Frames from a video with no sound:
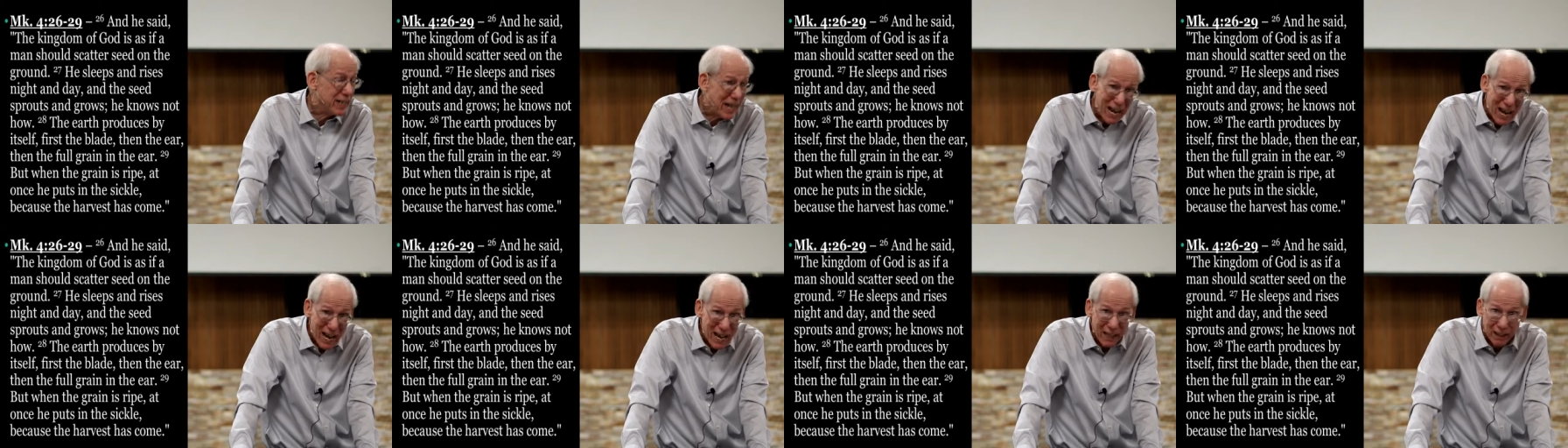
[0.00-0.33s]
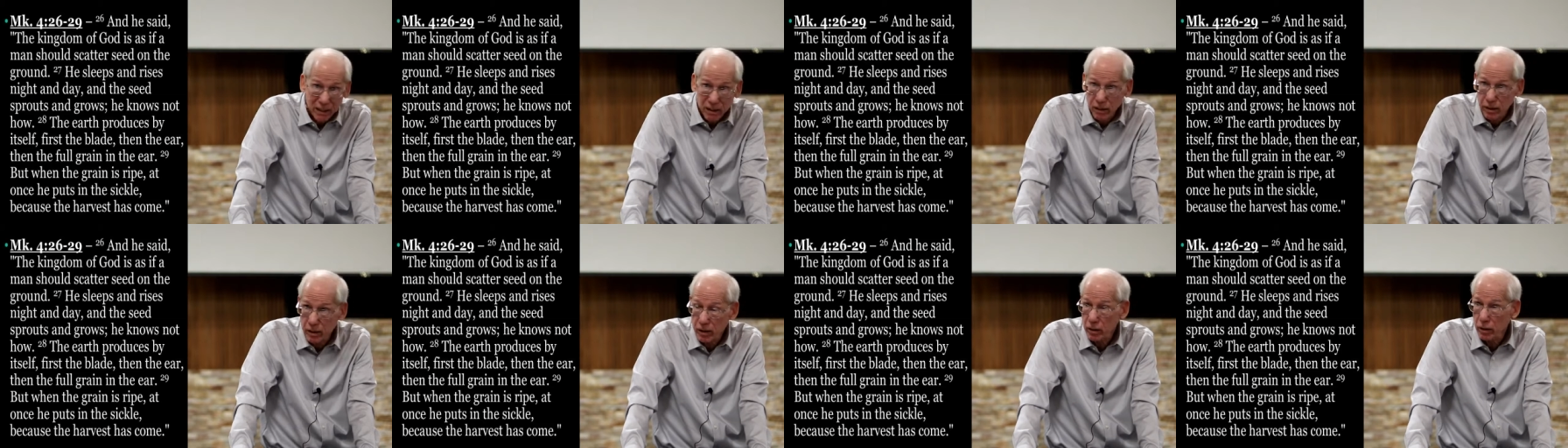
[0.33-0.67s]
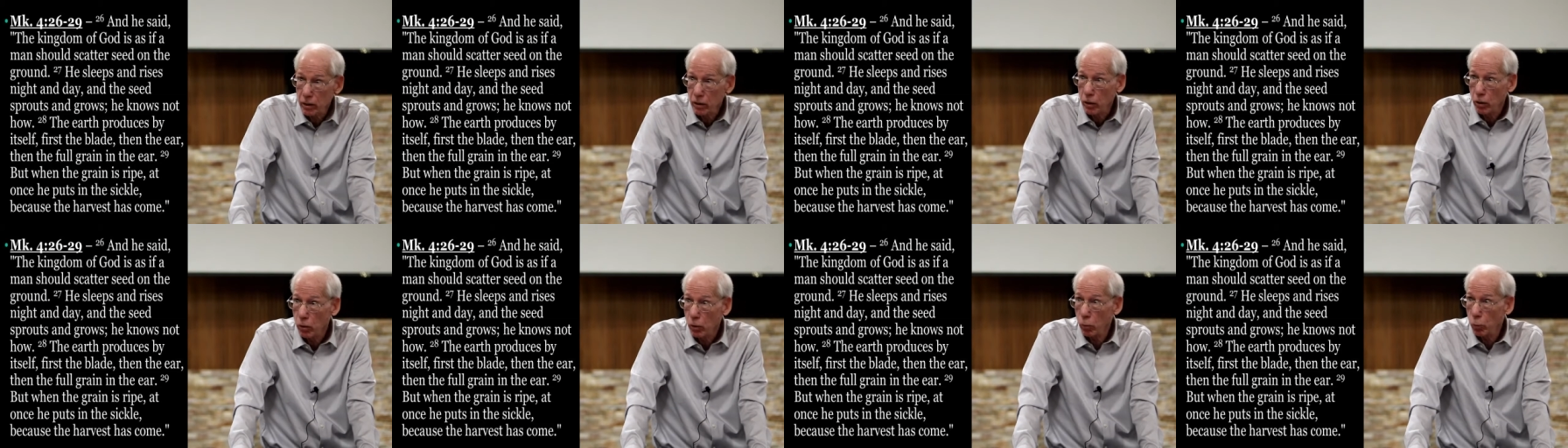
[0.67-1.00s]
death,
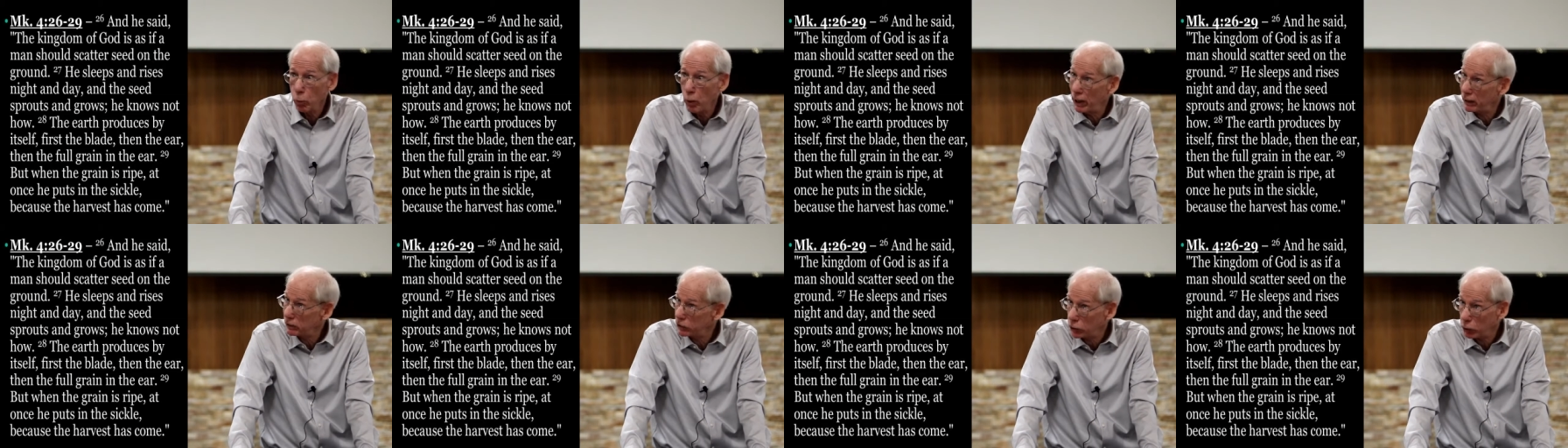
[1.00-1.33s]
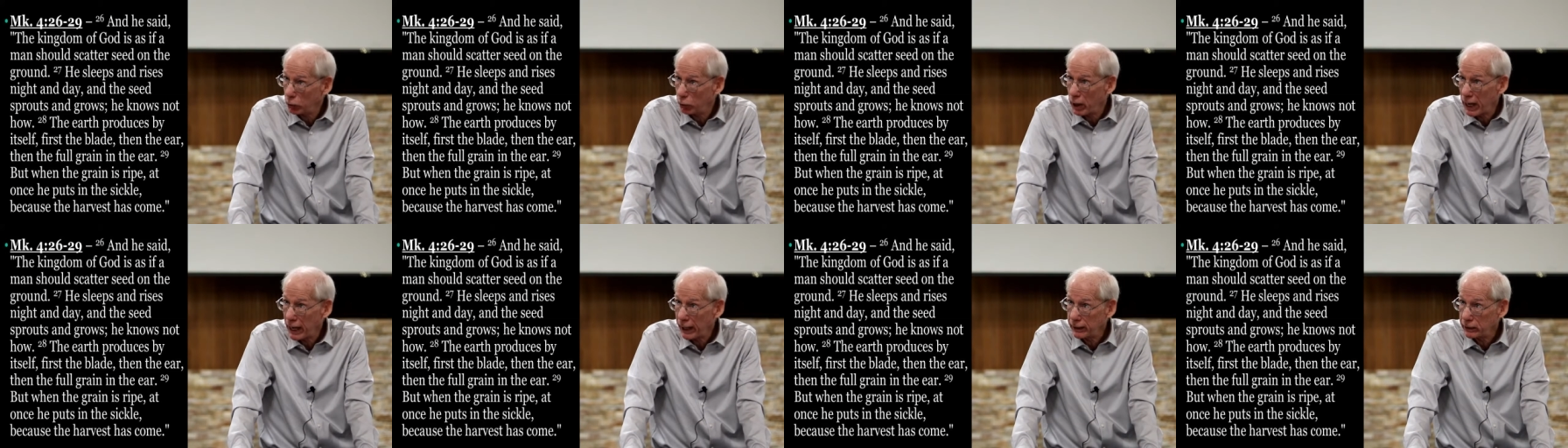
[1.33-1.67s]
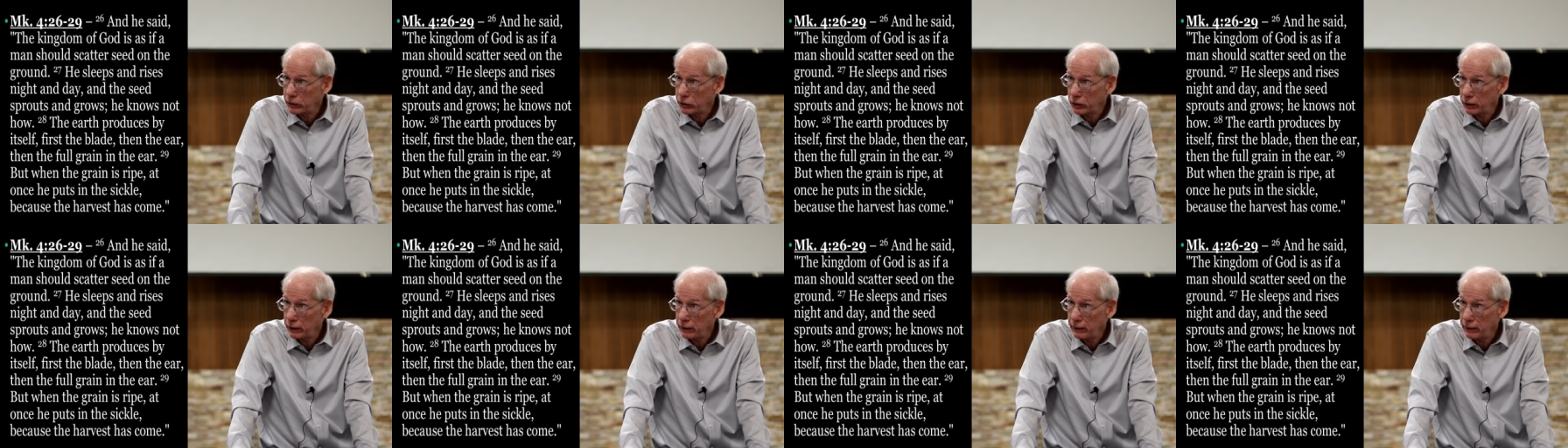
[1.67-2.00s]

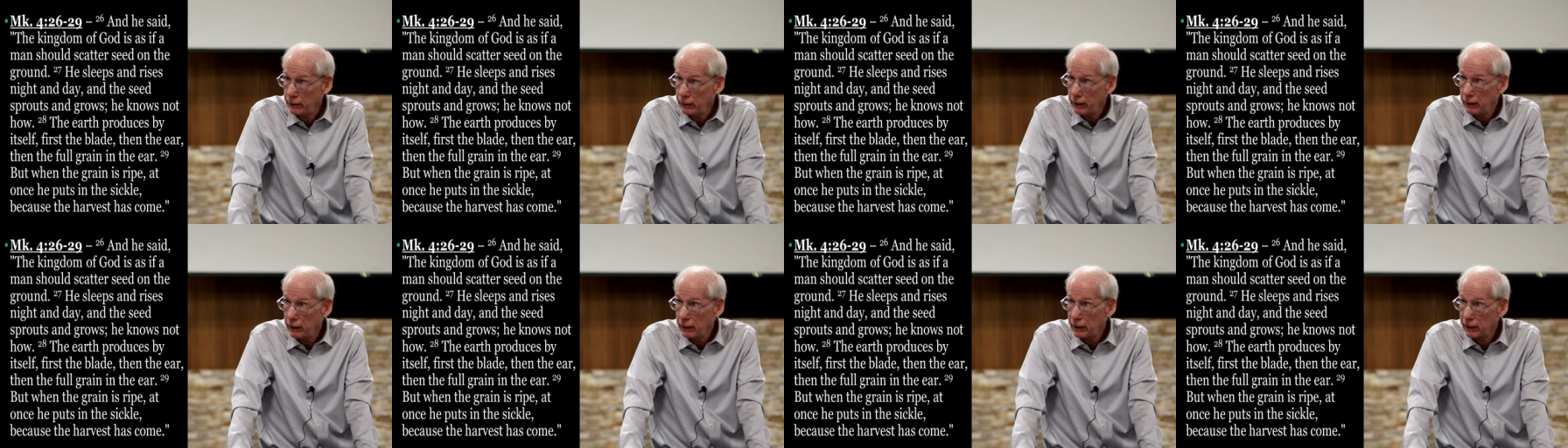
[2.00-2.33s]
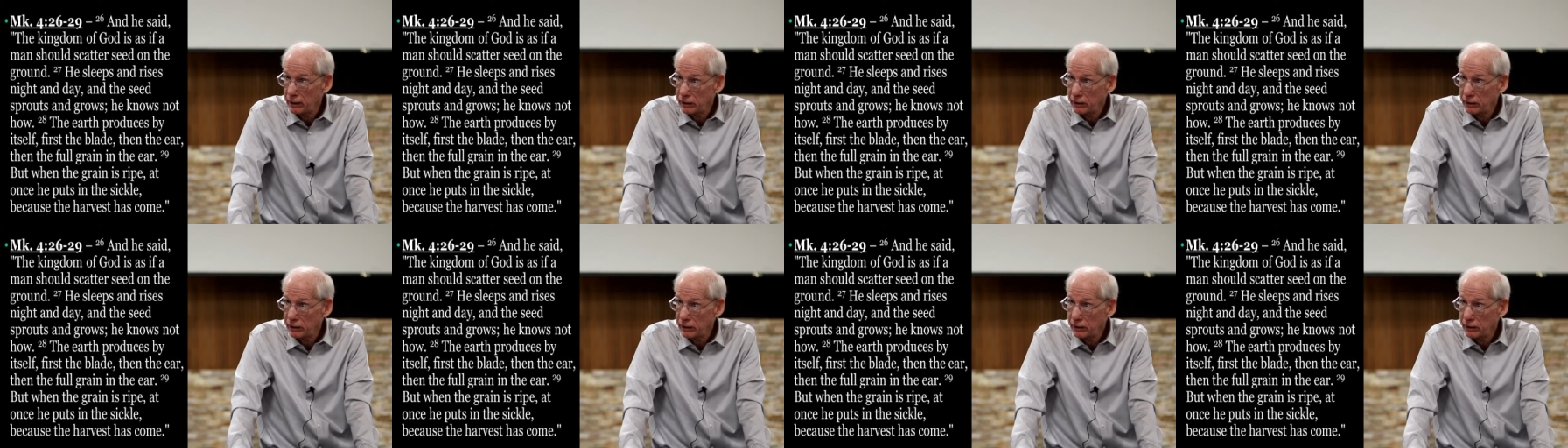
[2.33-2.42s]
resurrection,